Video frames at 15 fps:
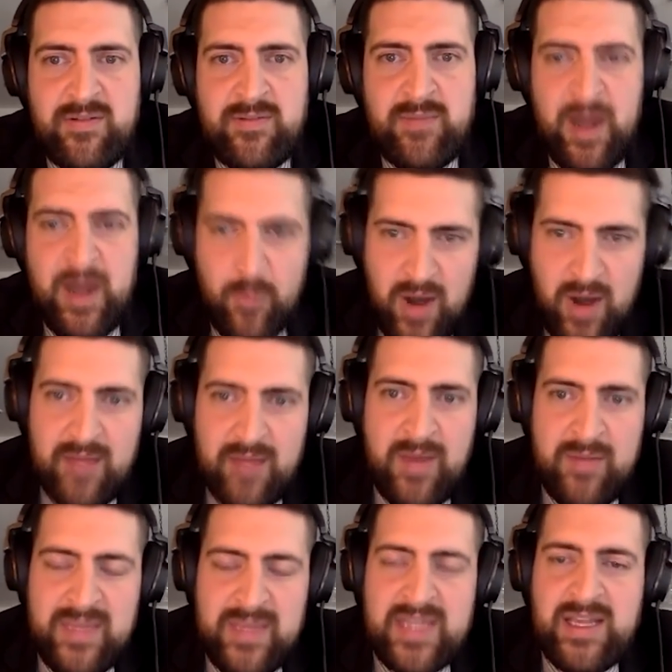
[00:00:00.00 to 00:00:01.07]
my why,
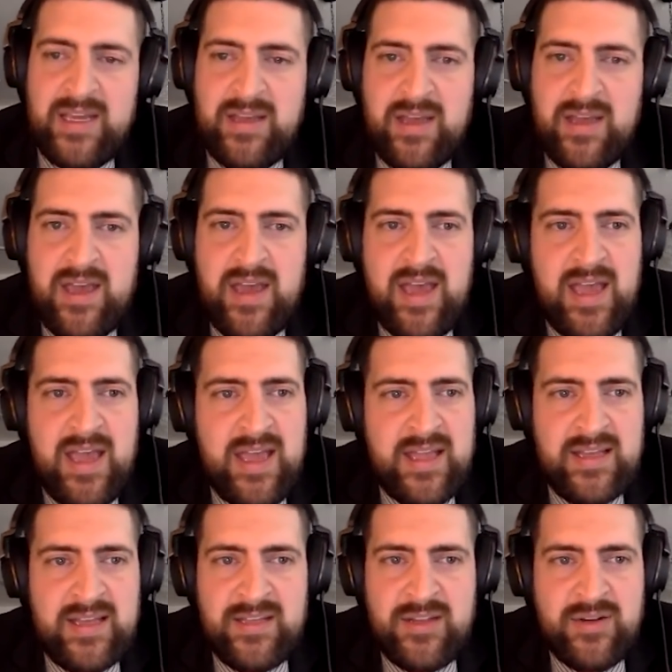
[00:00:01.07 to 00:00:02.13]
my meaning. Right.
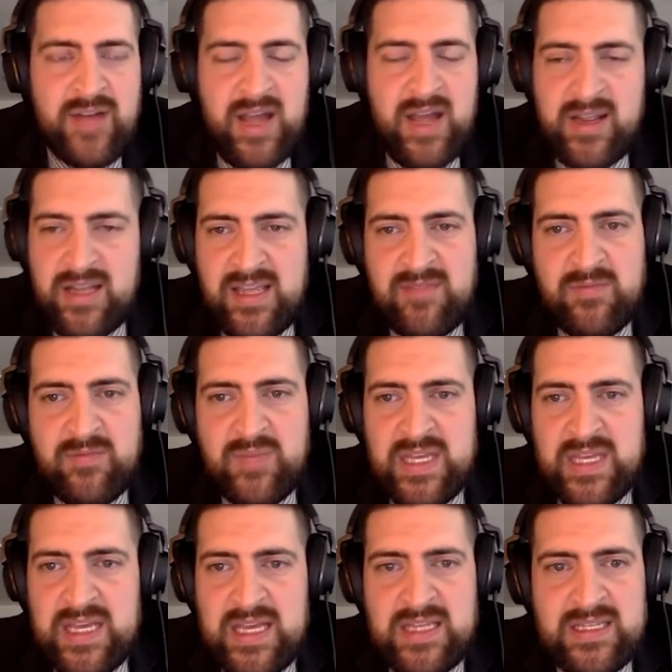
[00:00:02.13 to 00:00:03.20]
And you're not going to even
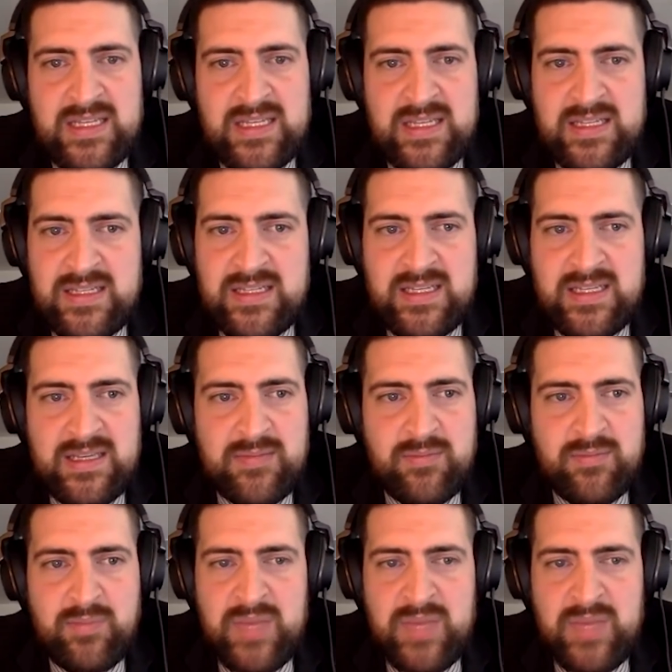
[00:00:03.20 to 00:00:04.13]
begin to